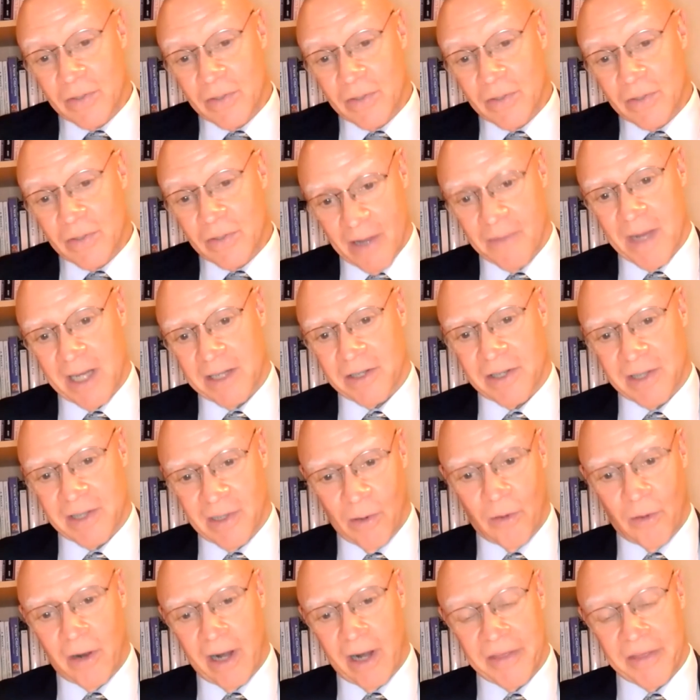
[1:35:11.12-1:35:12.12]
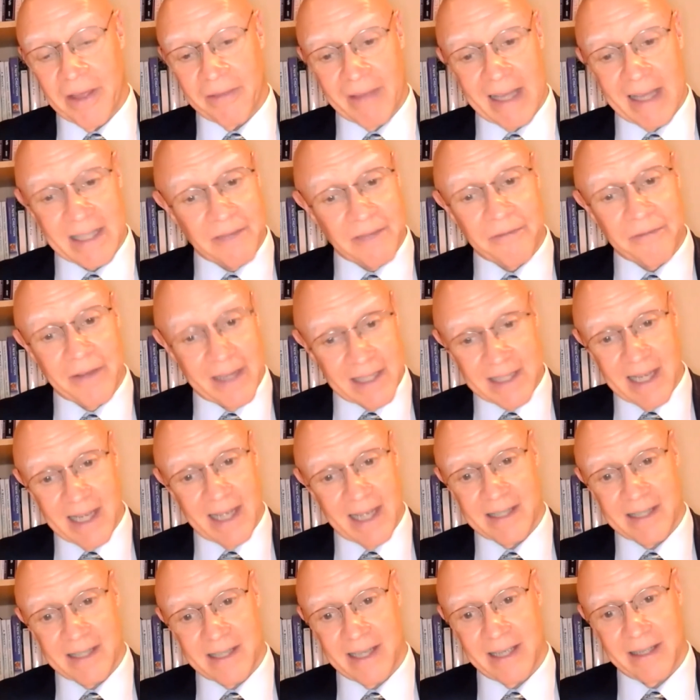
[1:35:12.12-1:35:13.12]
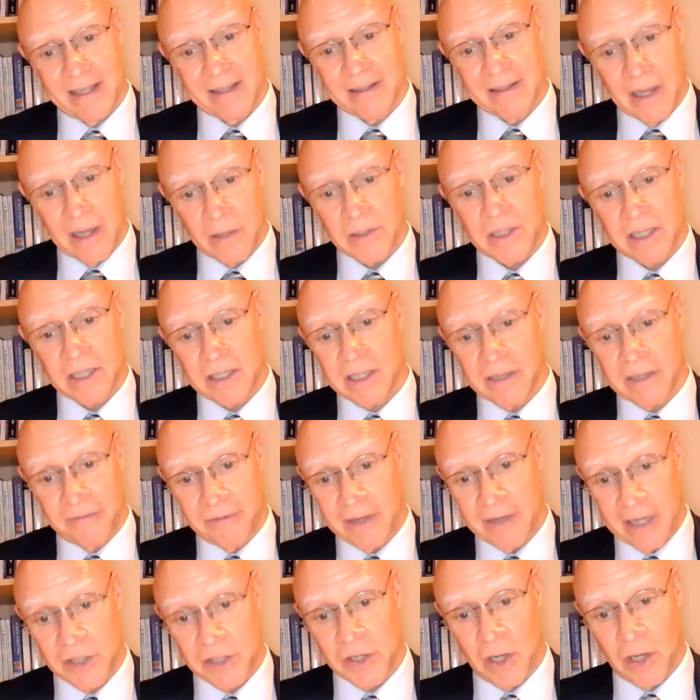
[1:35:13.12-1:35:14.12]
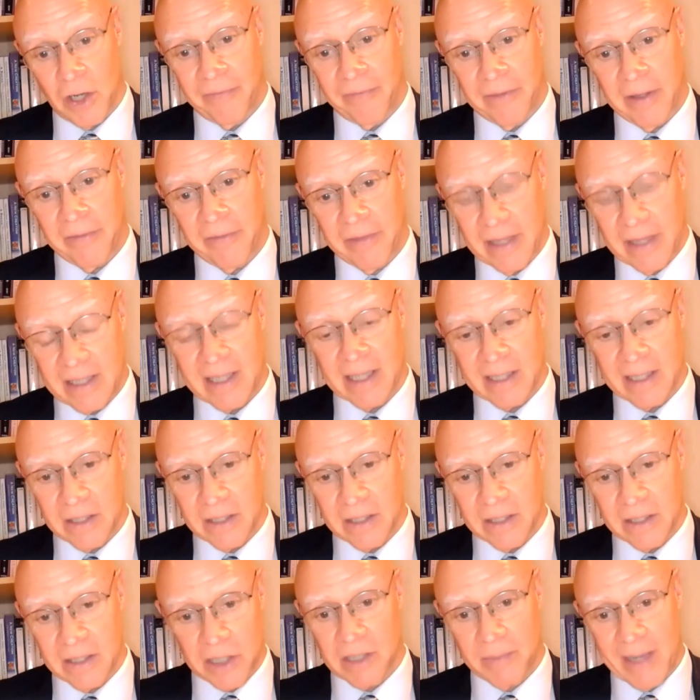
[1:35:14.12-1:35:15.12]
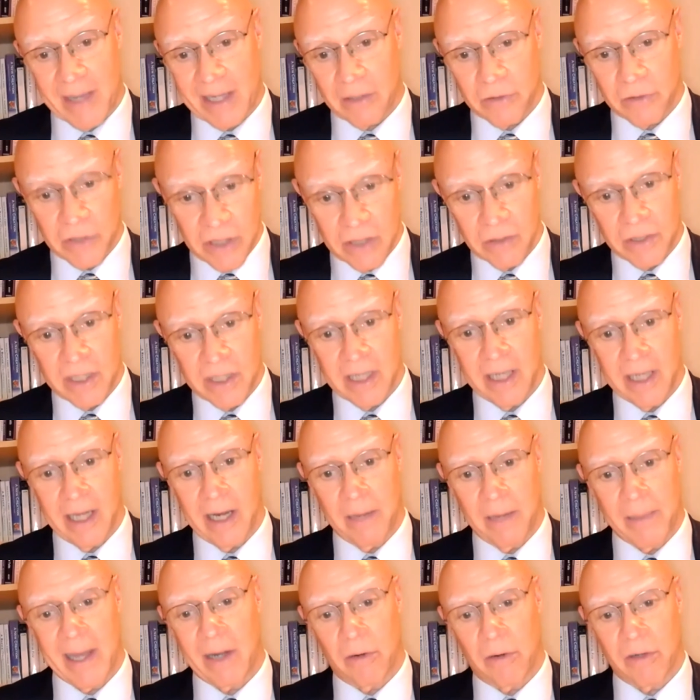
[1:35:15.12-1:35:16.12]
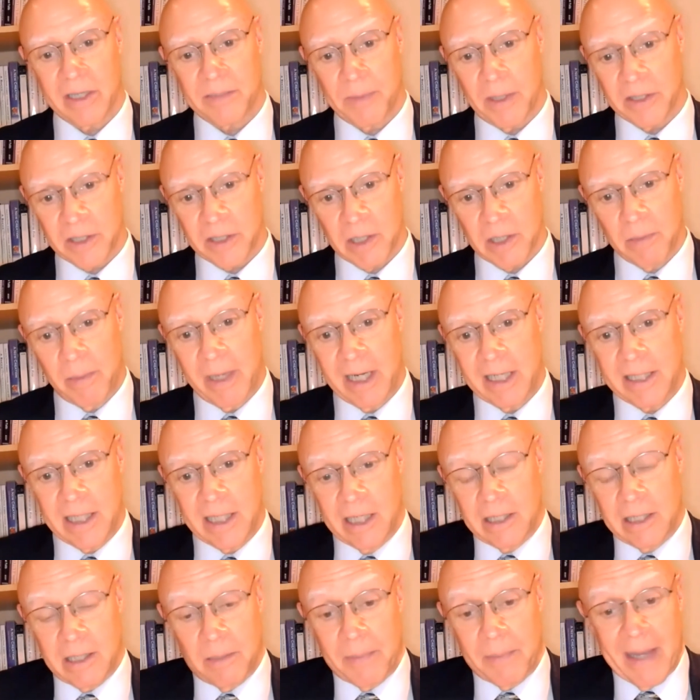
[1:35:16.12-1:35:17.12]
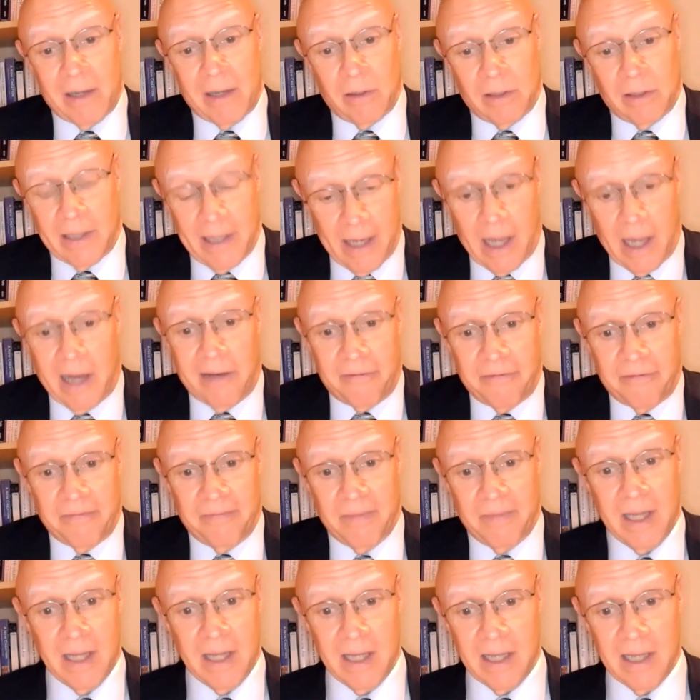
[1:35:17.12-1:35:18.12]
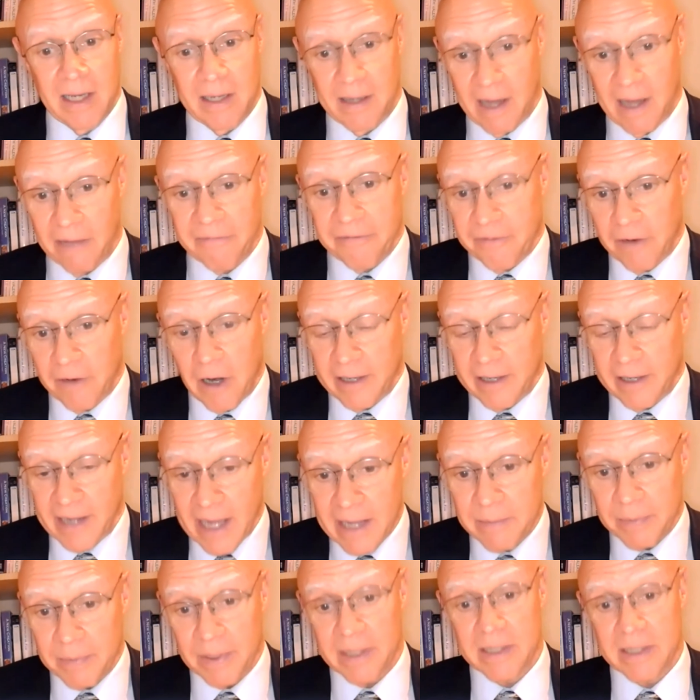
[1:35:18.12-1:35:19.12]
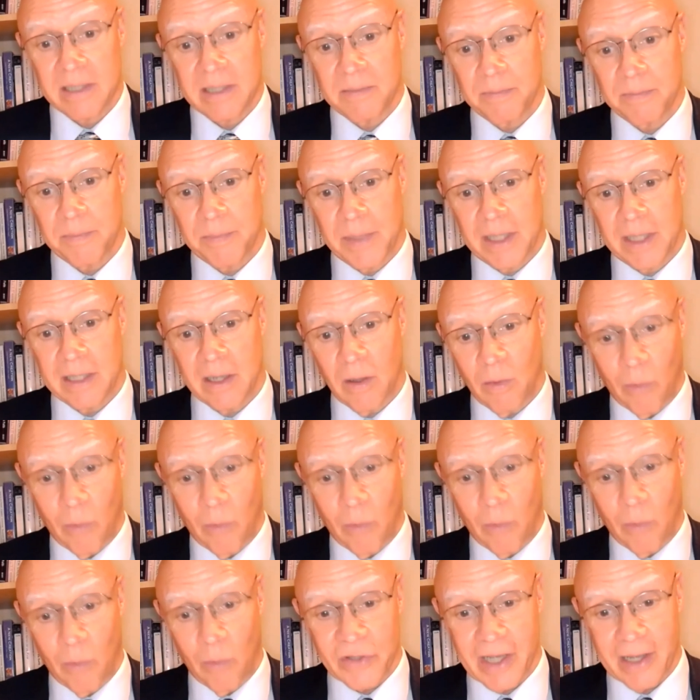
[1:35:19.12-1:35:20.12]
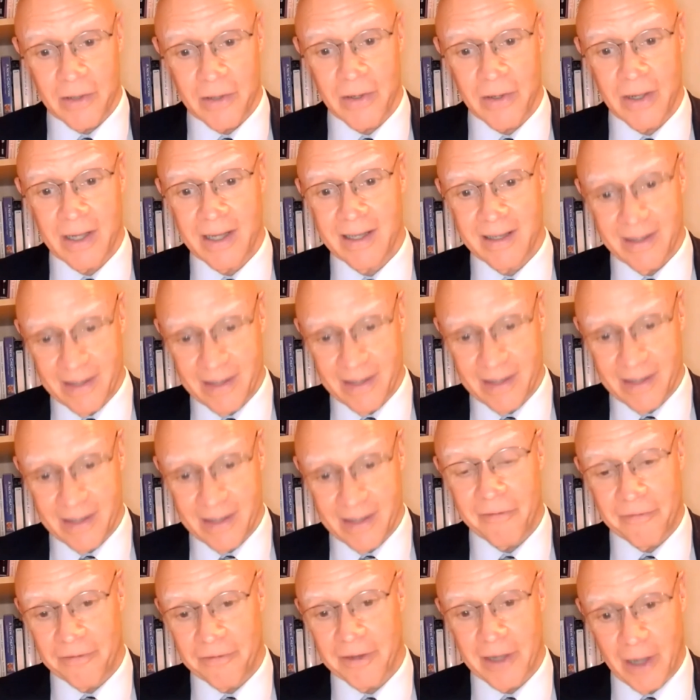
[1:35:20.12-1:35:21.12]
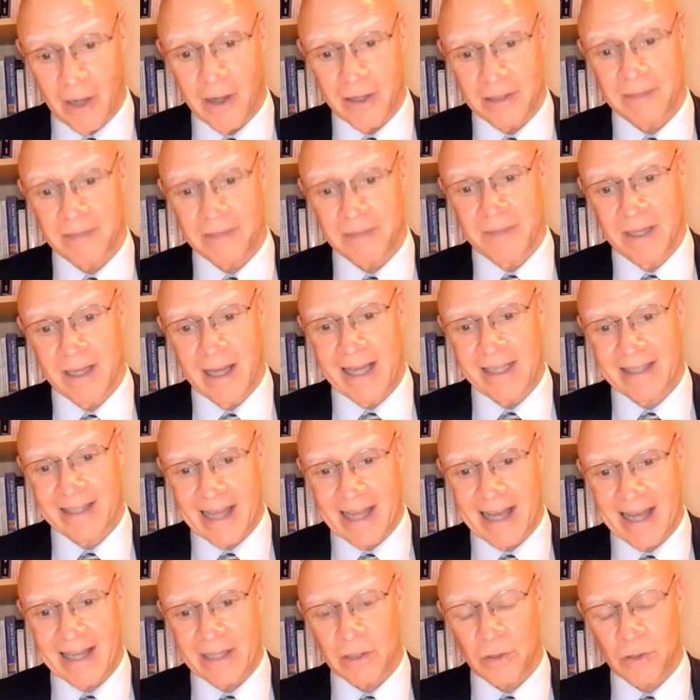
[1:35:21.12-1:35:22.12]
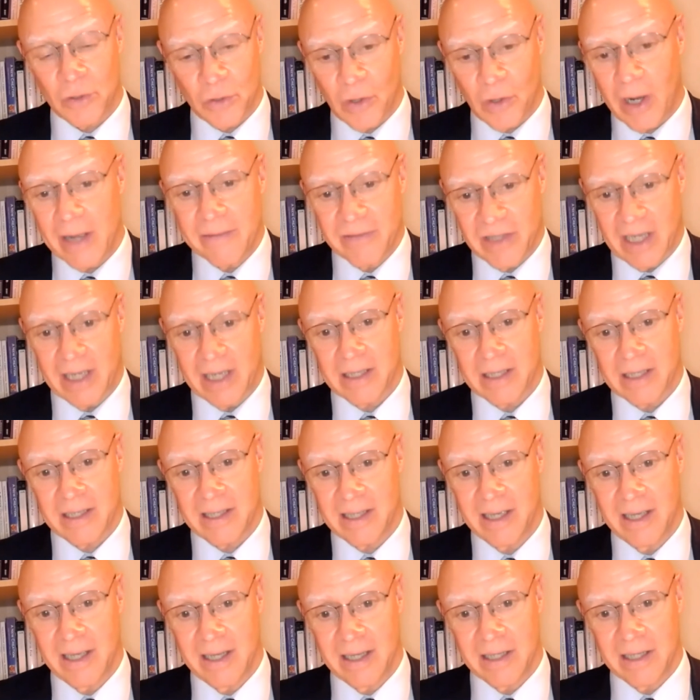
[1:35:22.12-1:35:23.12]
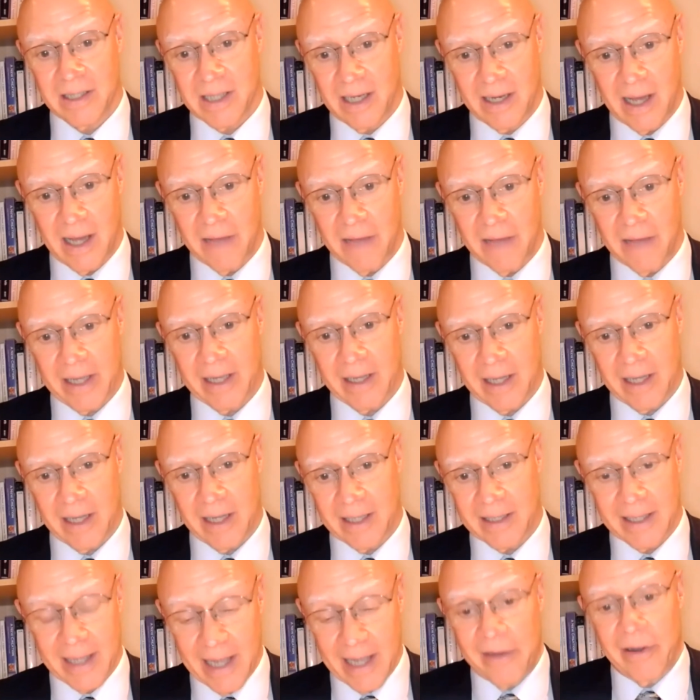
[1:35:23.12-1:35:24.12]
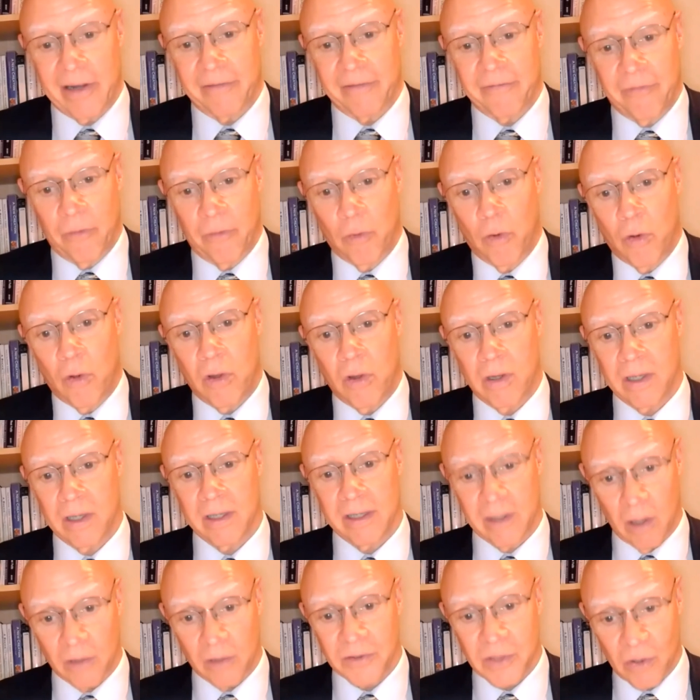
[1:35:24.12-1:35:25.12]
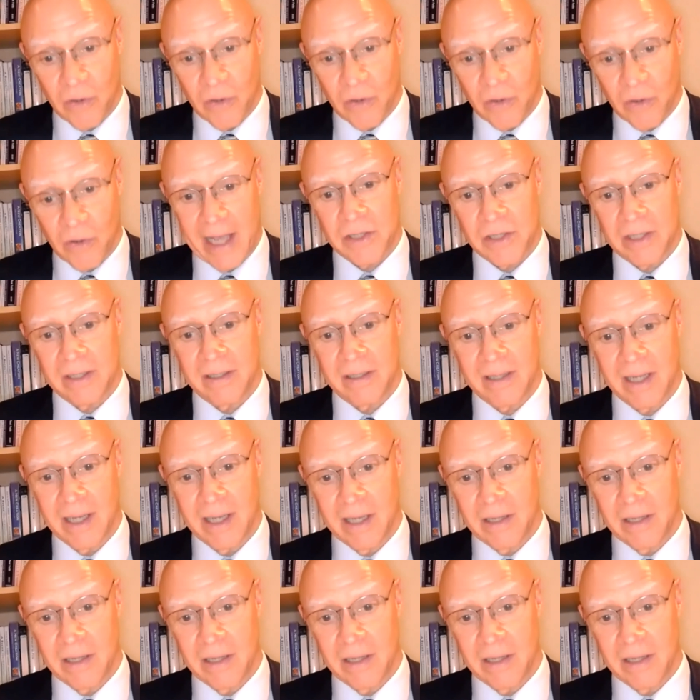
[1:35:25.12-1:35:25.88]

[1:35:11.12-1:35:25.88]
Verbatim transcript: so much, Laura. I think that's a fantastic note to finish on that this isn't just about duty and about responsibility, it's about love love for our neighbors, but also love for God. And that drives us to loving and caring for God's creation